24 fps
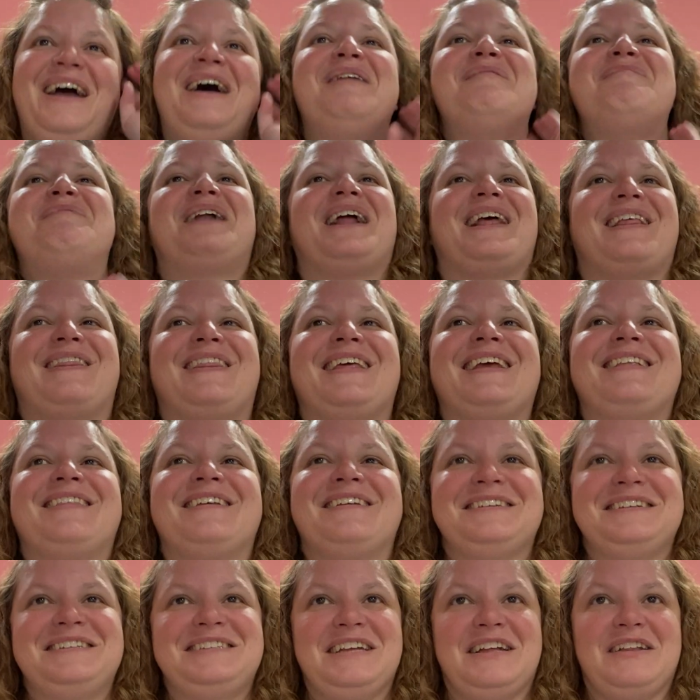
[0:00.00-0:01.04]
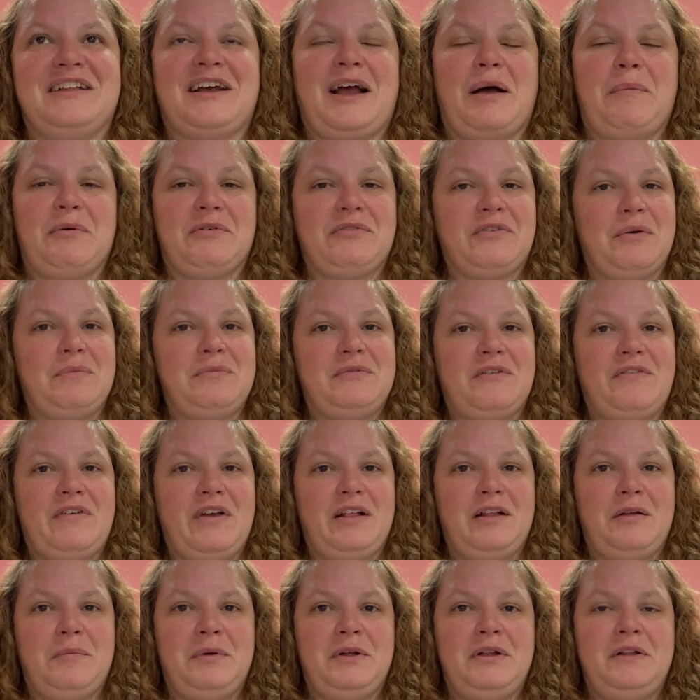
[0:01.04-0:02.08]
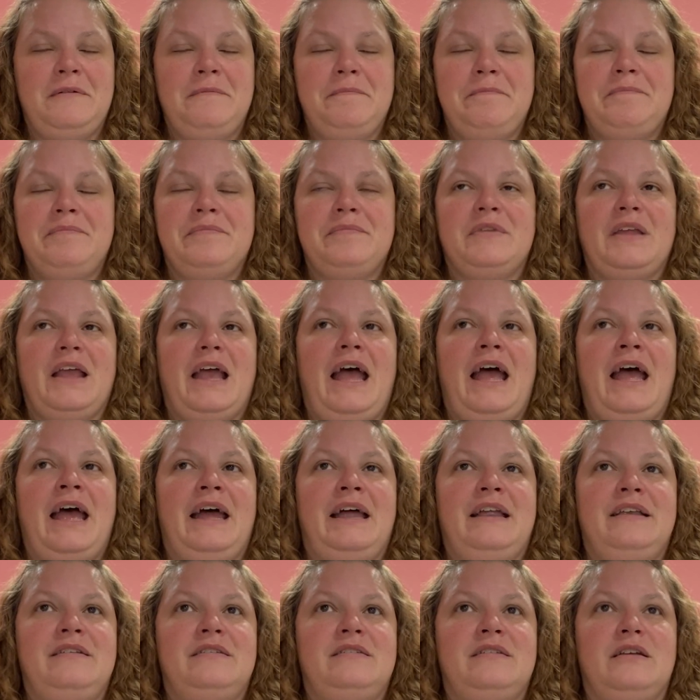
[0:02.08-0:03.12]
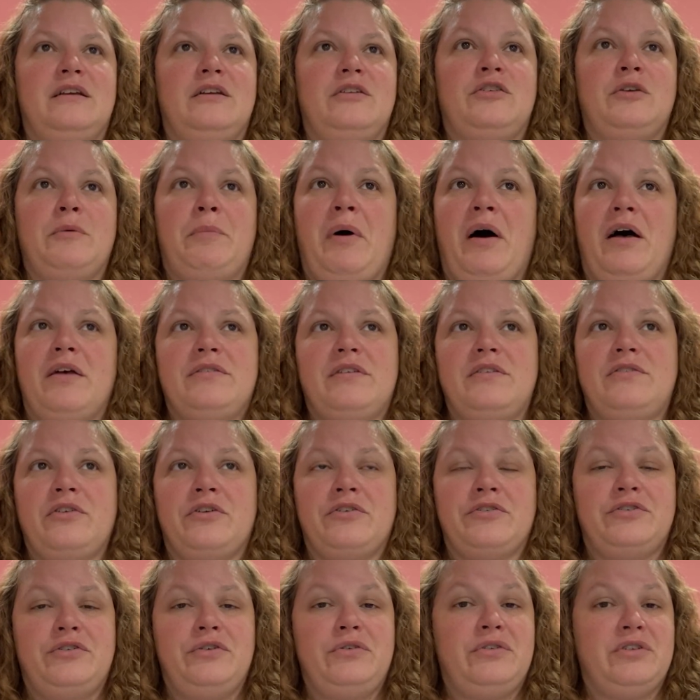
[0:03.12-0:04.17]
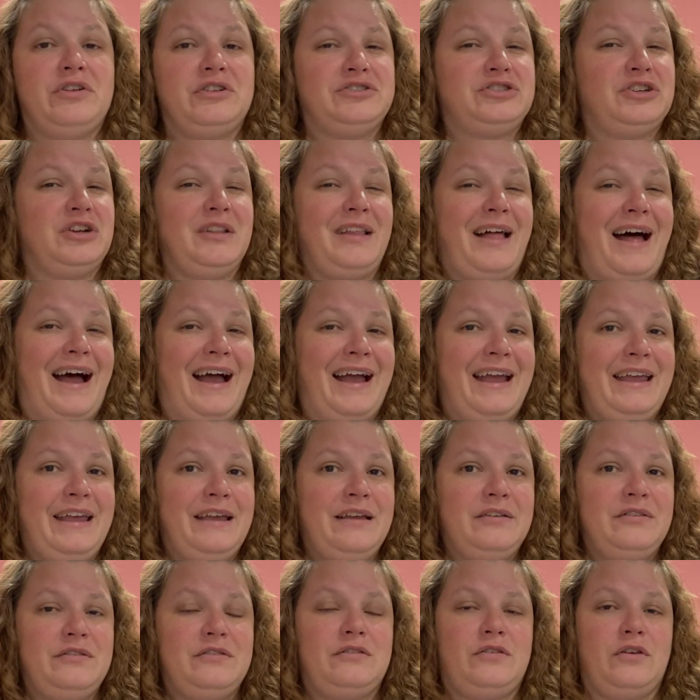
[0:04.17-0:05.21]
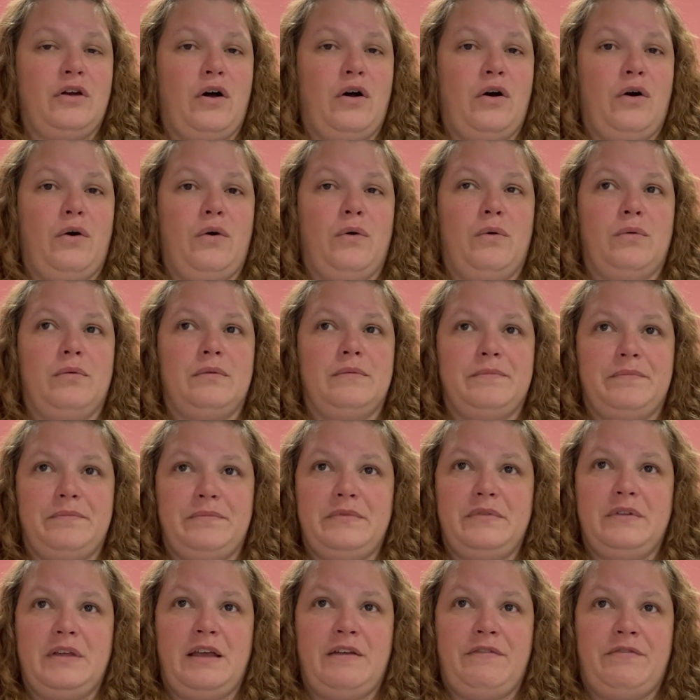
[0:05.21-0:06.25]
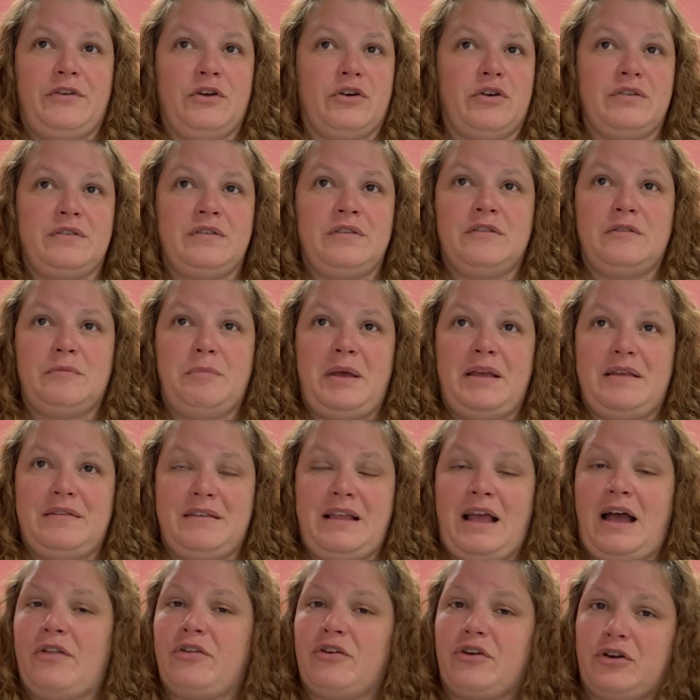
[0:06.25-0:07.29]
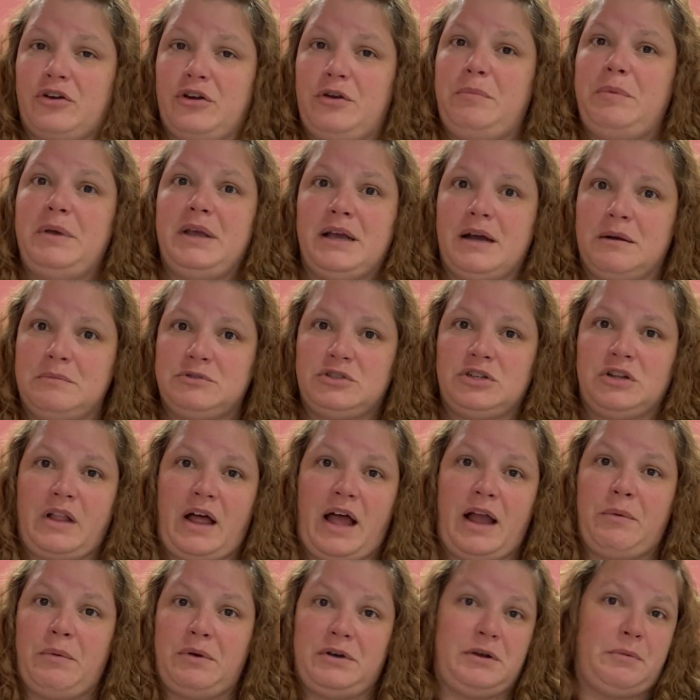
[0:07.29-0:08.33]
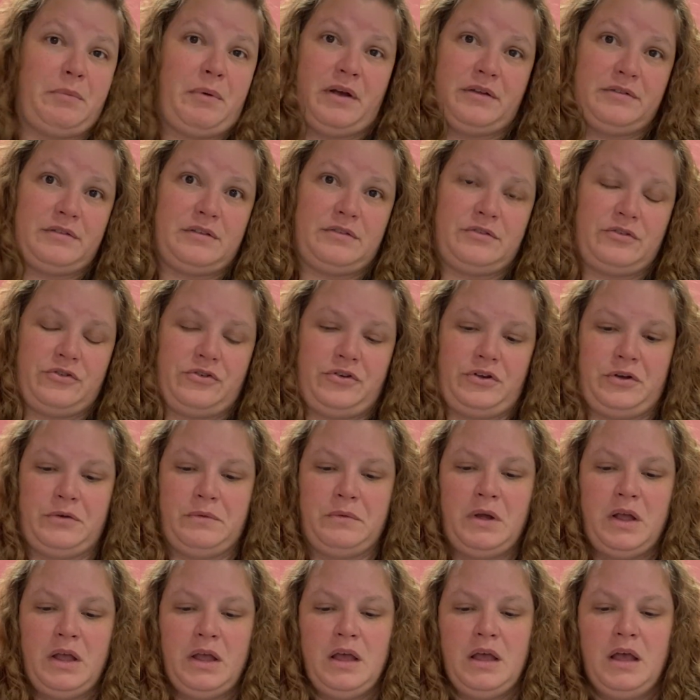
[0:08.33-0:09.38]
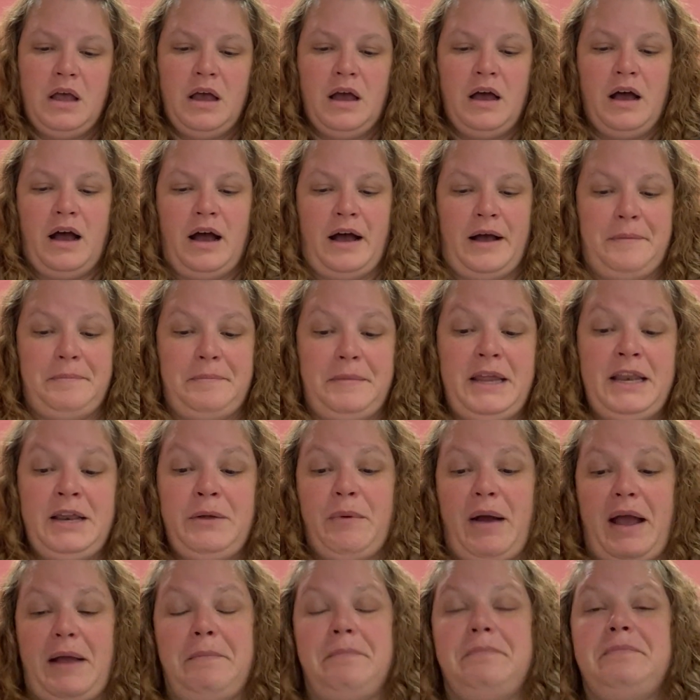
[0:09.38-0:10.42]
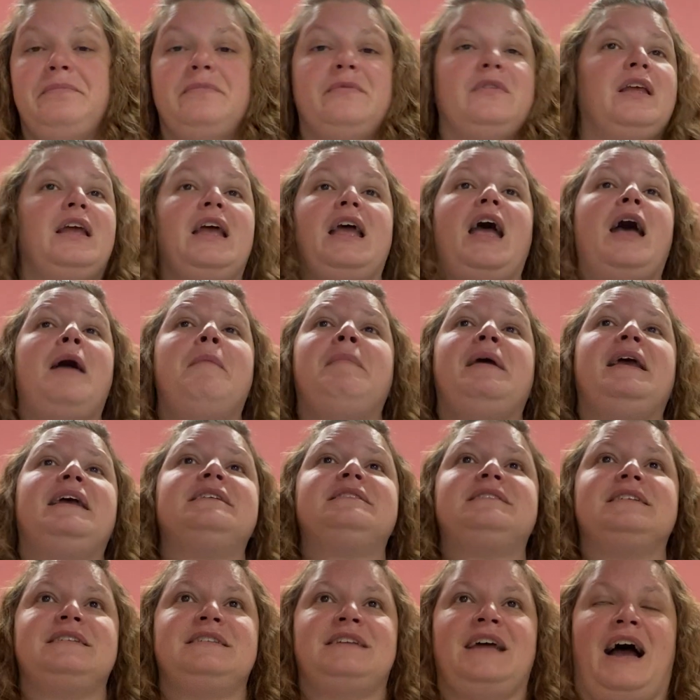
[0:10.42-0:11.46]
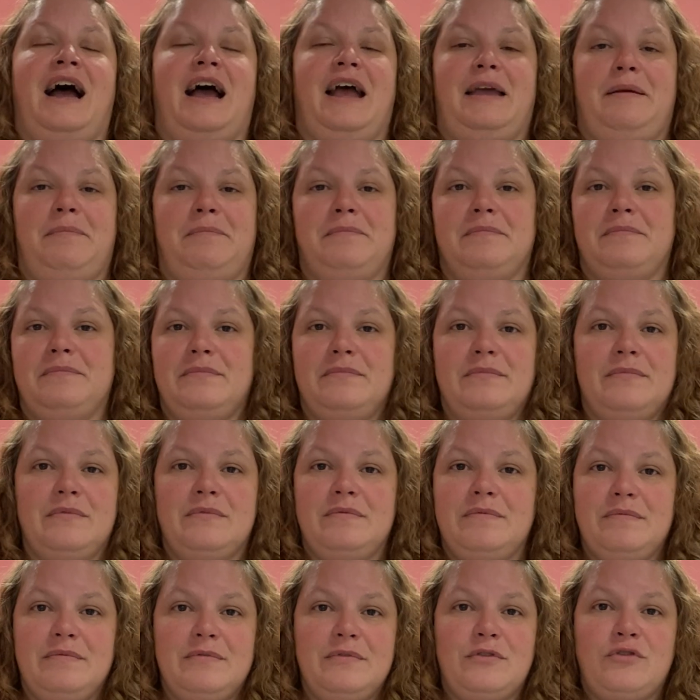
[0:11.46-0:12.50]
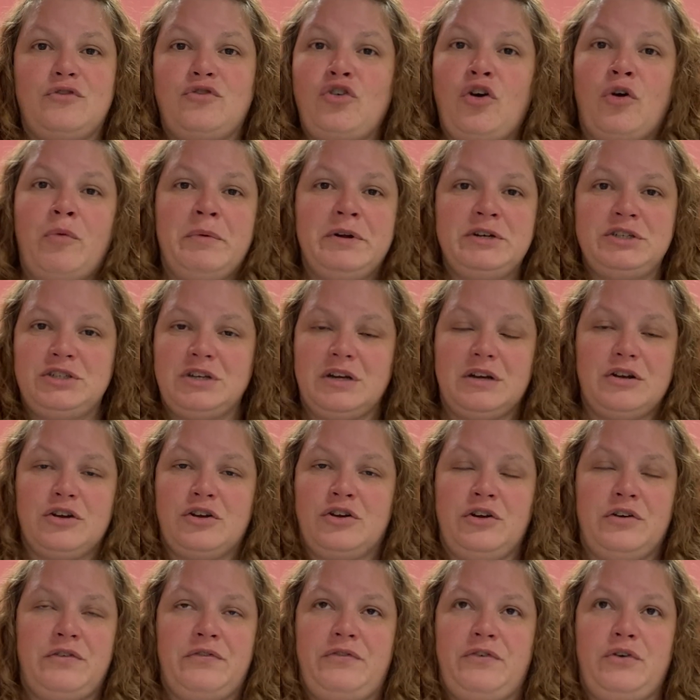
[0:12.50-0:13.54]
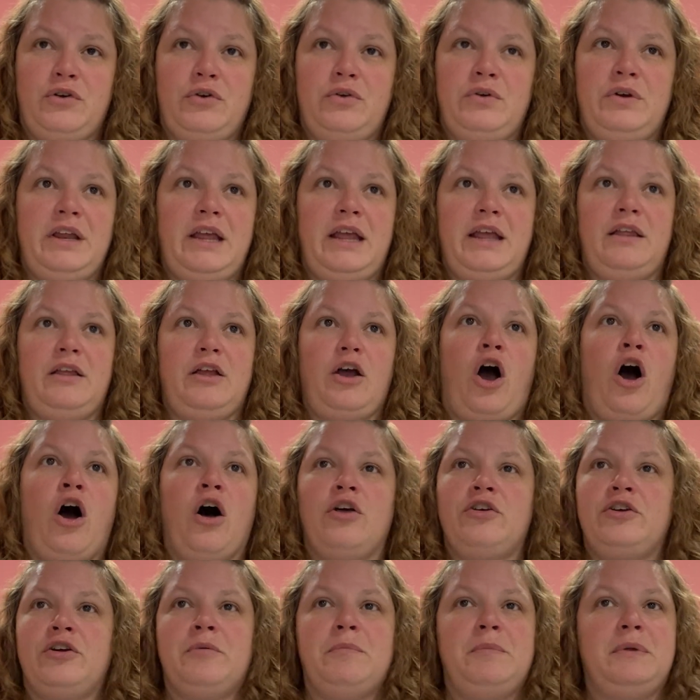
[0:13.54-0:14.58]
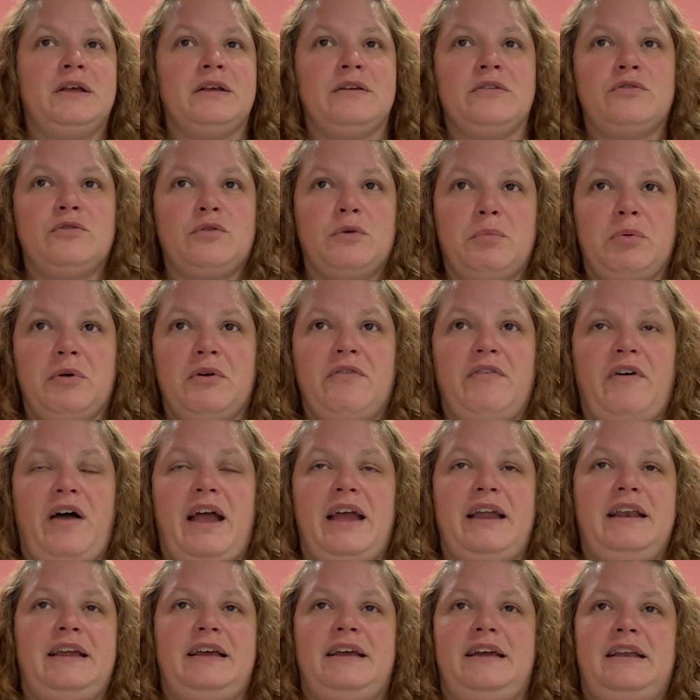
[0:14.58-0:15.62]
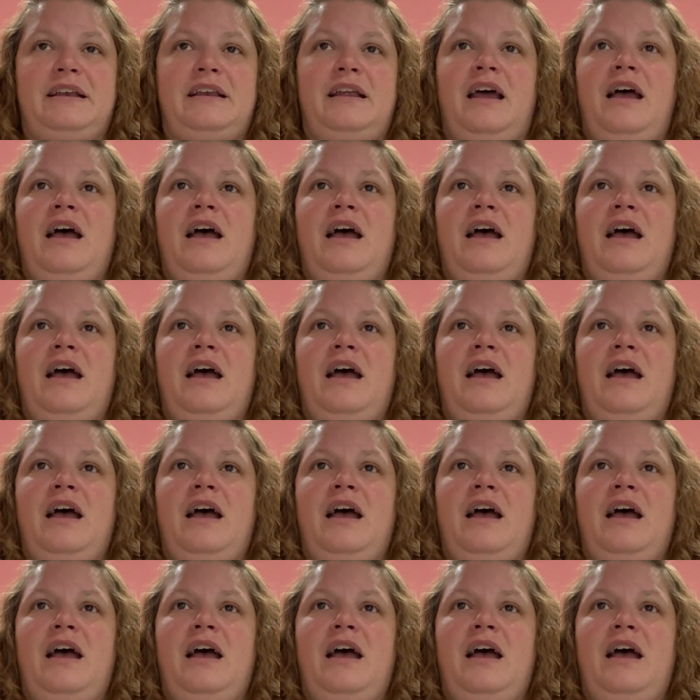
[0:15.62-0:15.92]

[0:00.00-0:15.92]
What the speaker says: But I think there's still a couple rooms available, and deposits aren't due till July. So if there isn't space now, there could be come July when deposits are due. Anyway, amazing time. So much good food. All your meals were provided.